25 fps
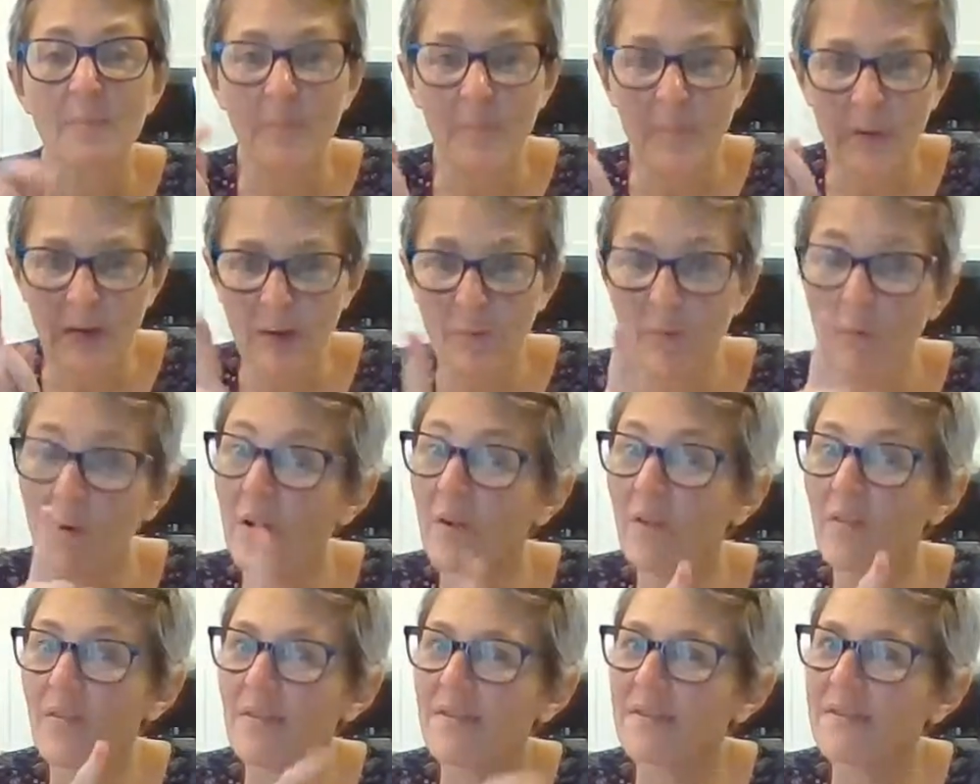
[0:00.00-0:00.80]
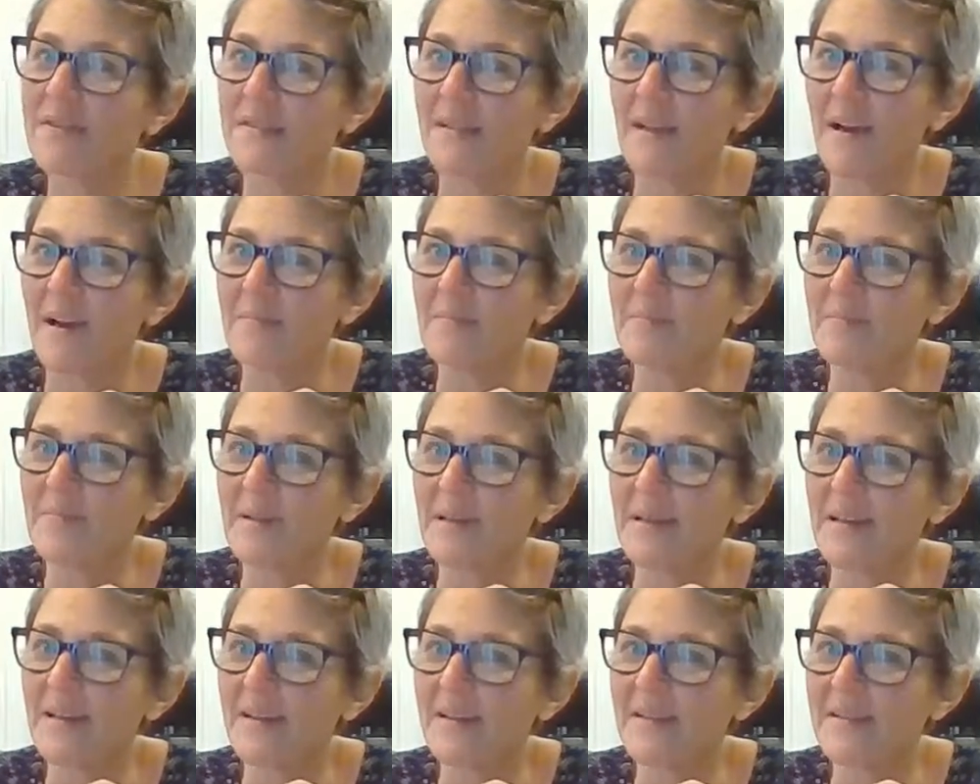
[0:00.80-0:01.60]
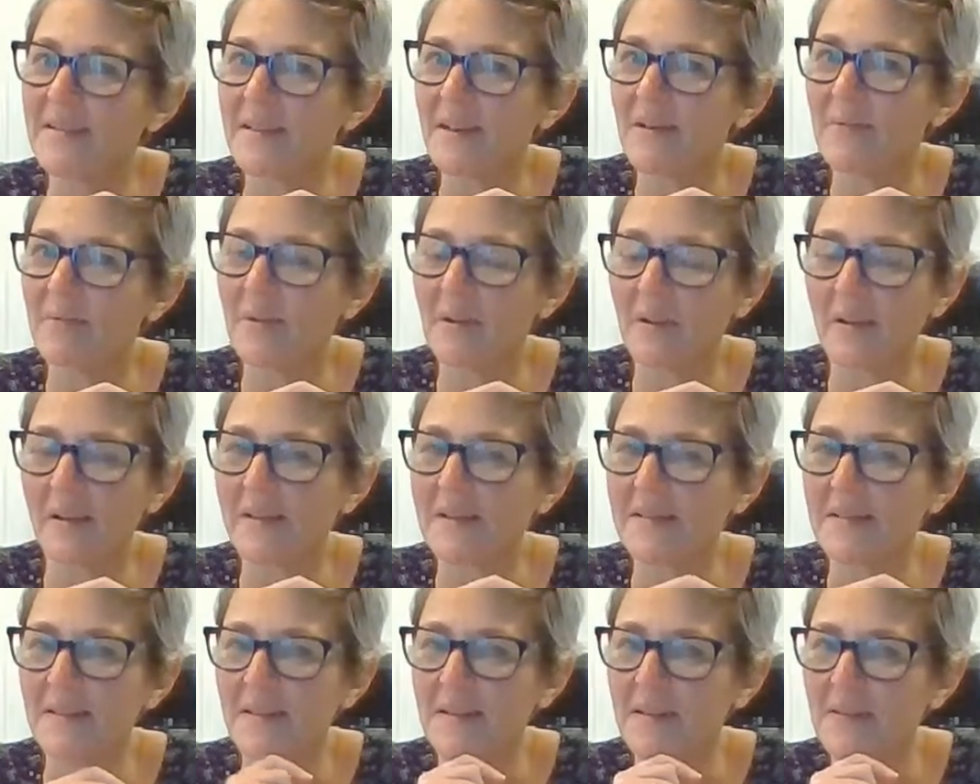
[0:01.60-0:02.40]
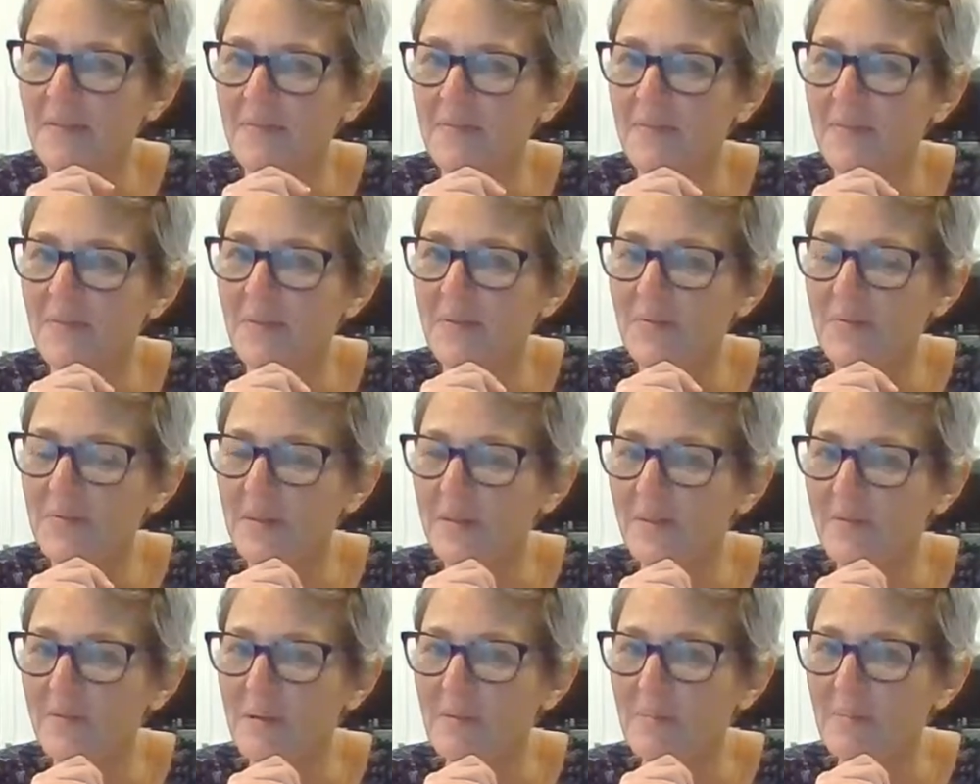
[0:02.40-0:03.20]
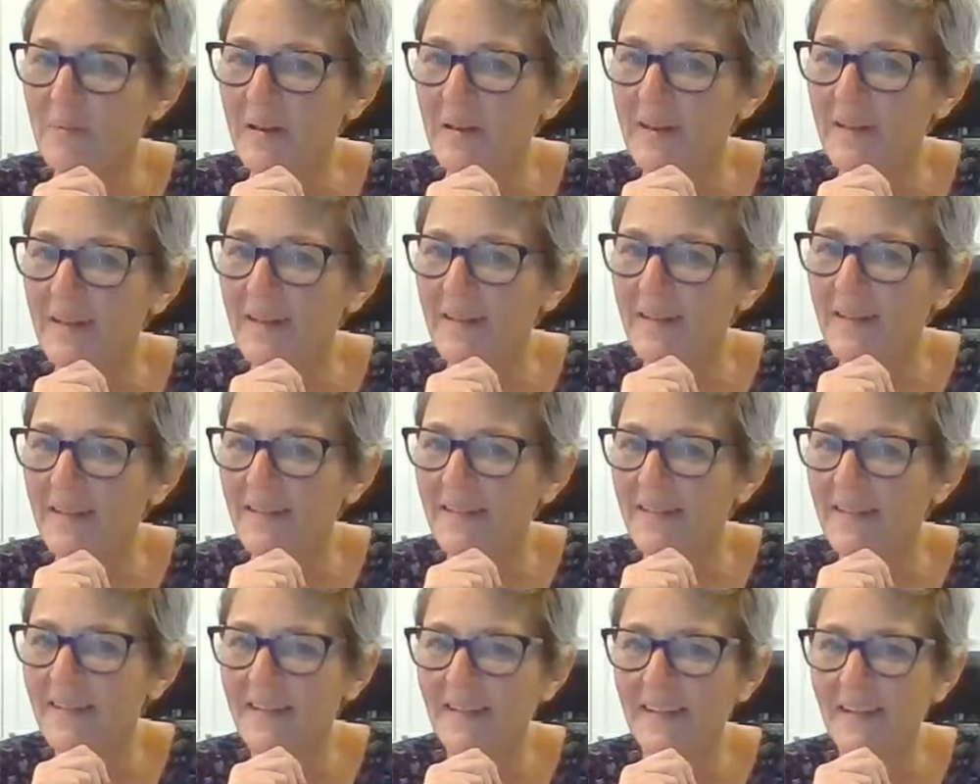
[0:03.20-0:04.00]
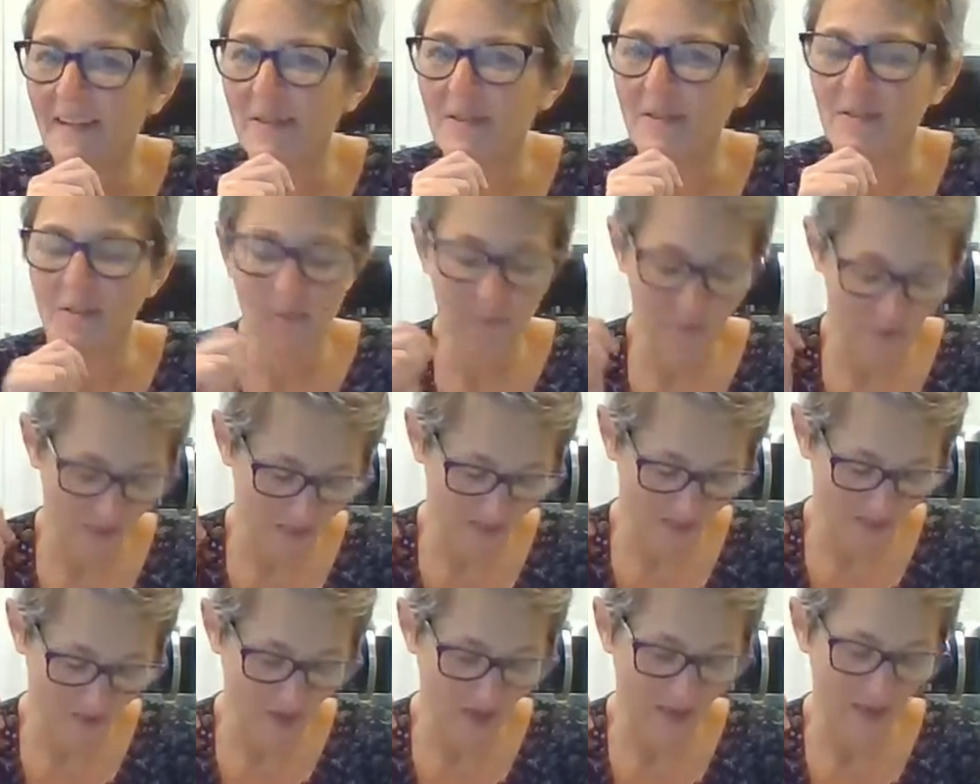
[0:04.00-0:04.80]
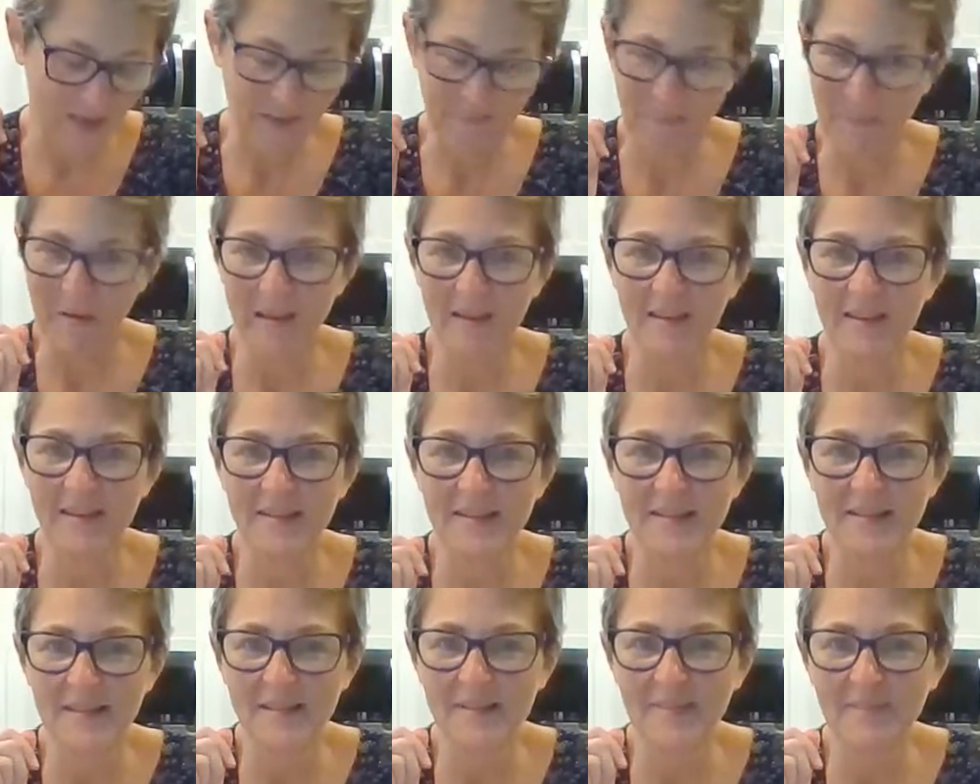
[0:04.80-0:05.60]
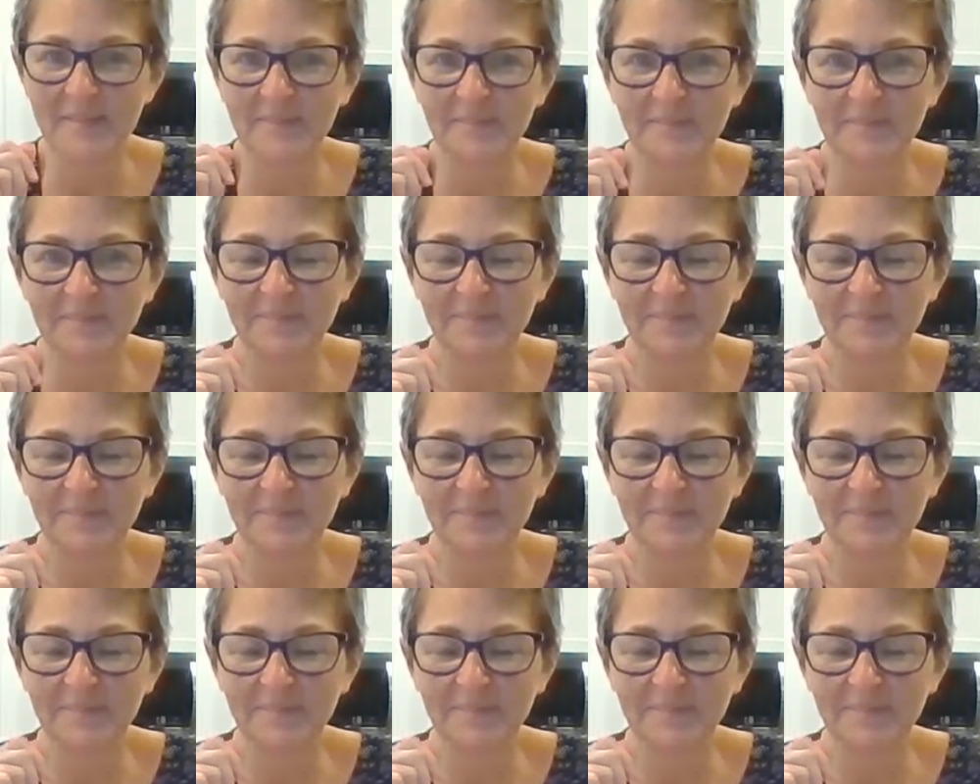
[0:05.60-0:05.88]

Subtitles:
but I will this time because I realize I confused everybody in case you want to try and make this.